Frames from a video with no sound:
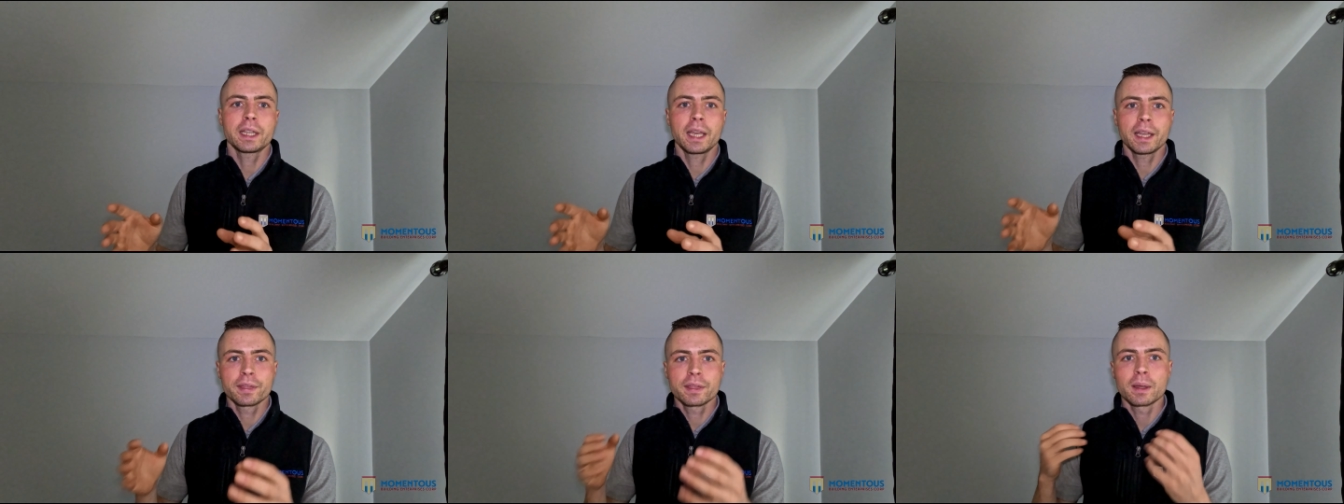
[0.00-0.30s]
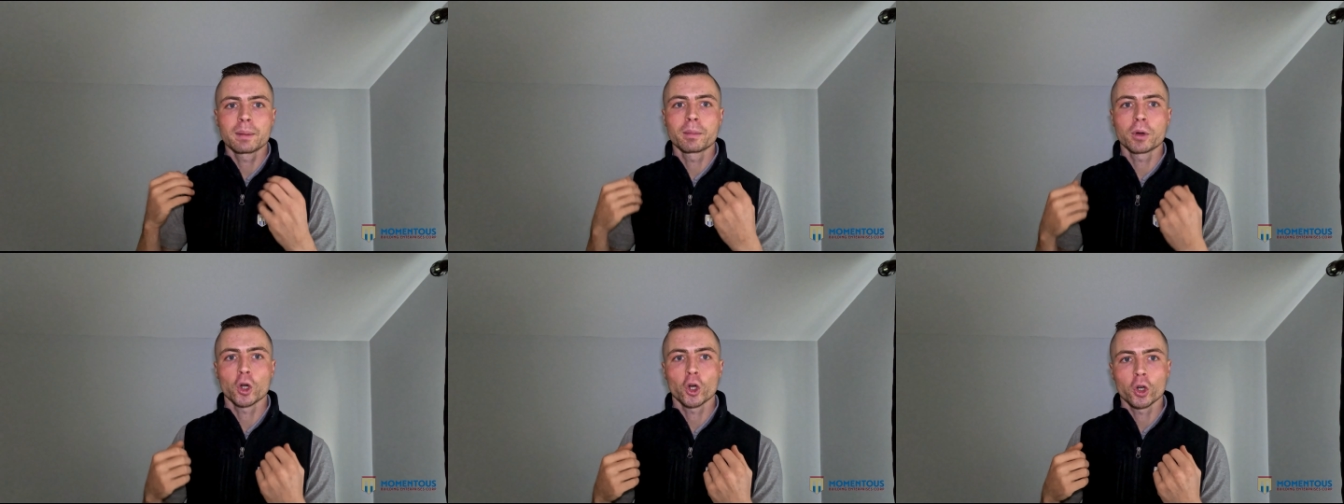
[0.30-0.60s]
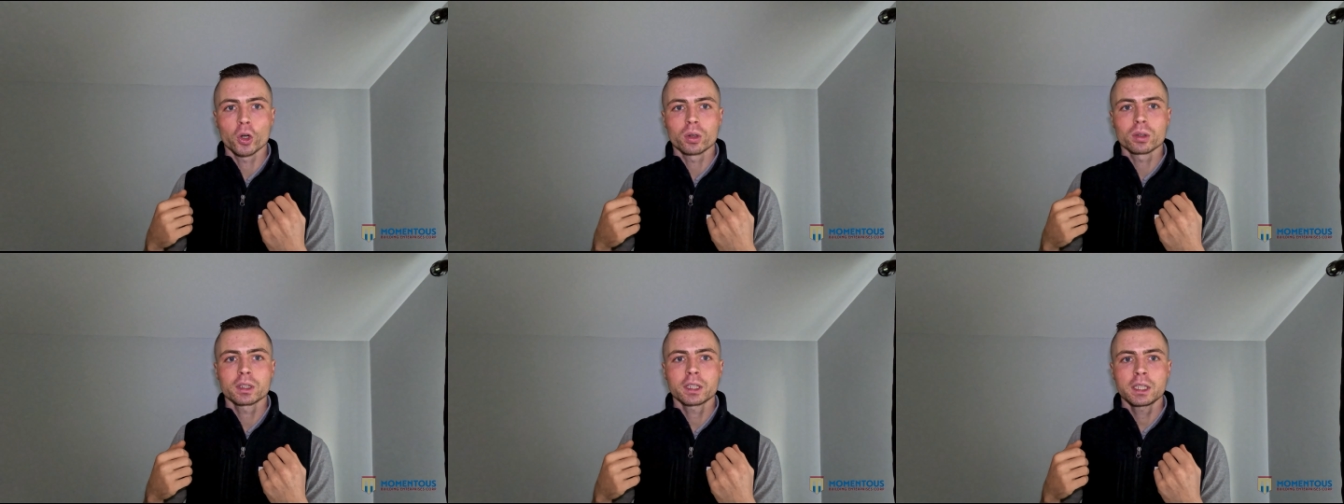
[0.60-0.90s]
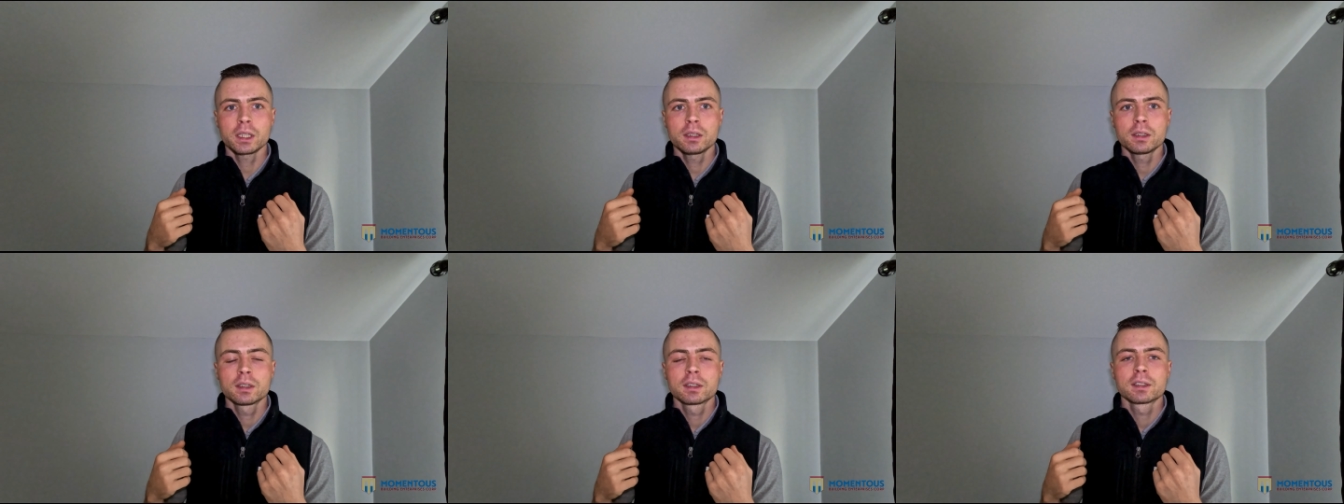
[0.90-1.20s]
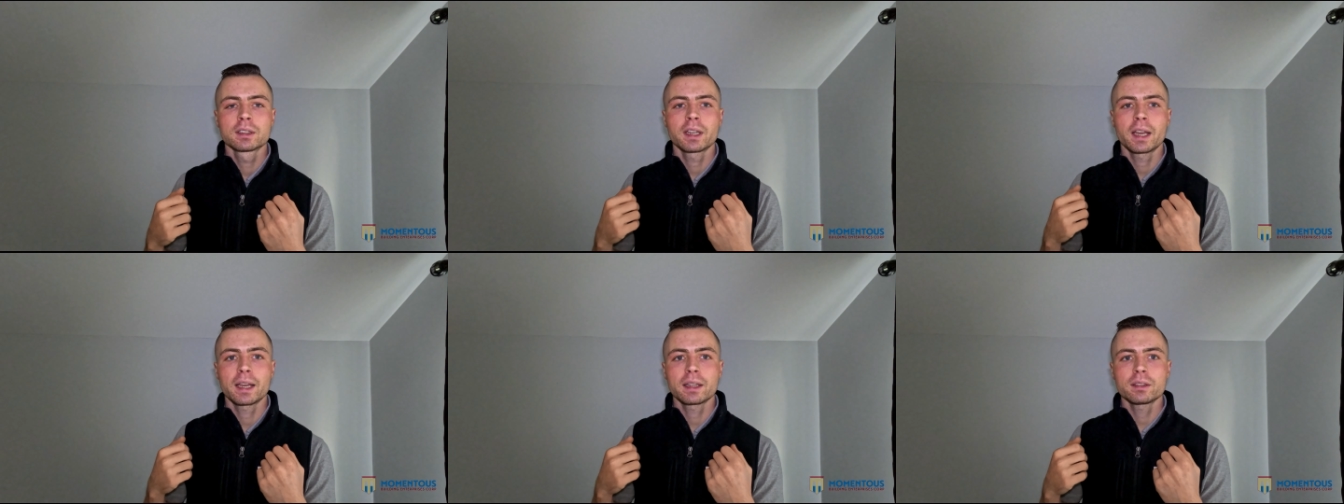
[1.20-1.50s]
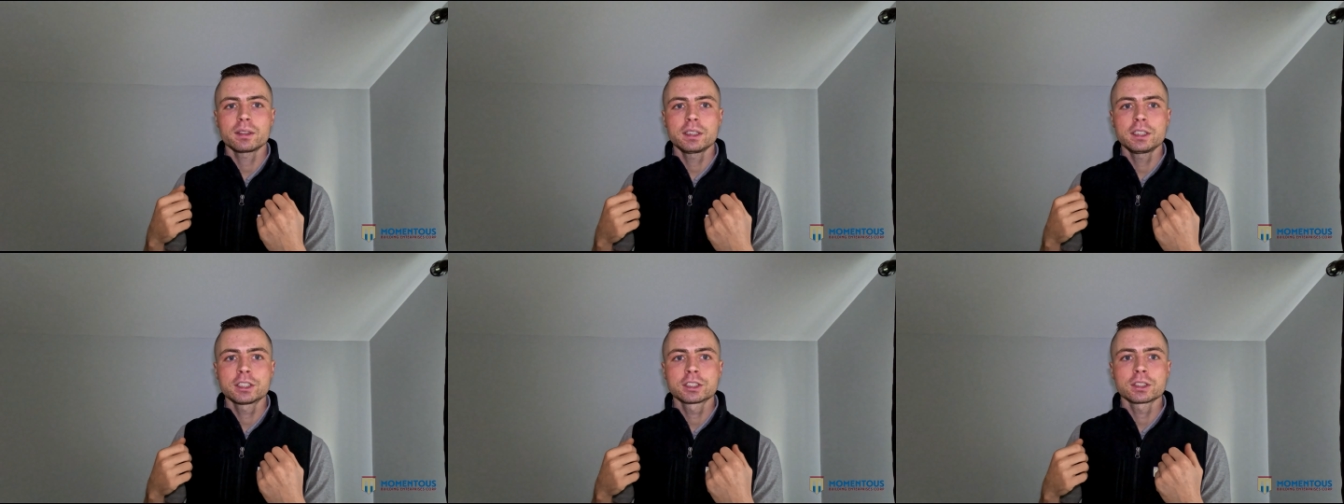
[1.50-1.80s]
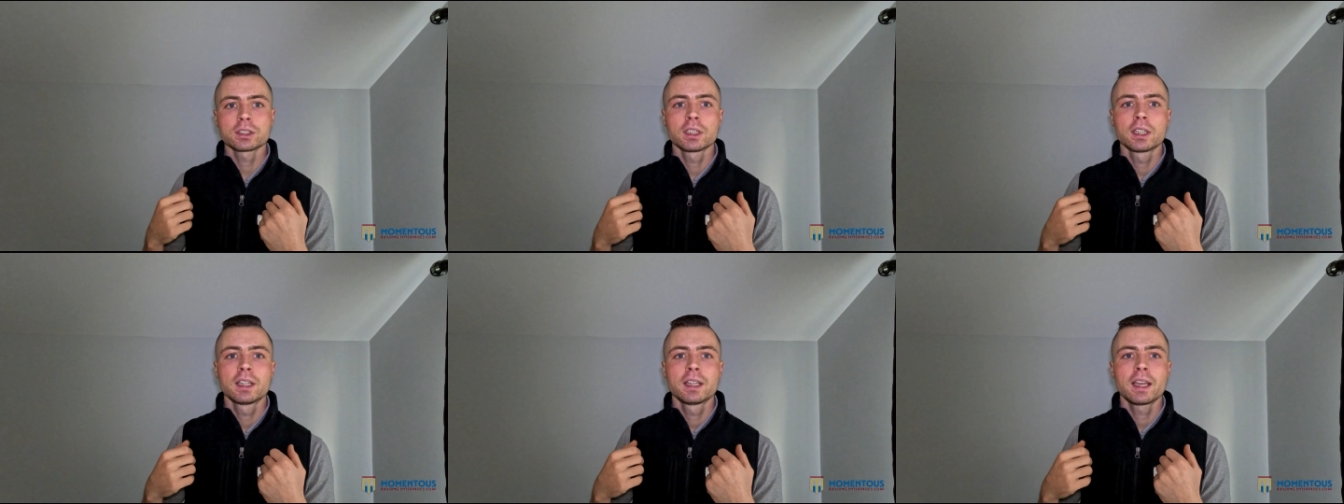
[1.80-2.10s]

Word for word: get them early at least,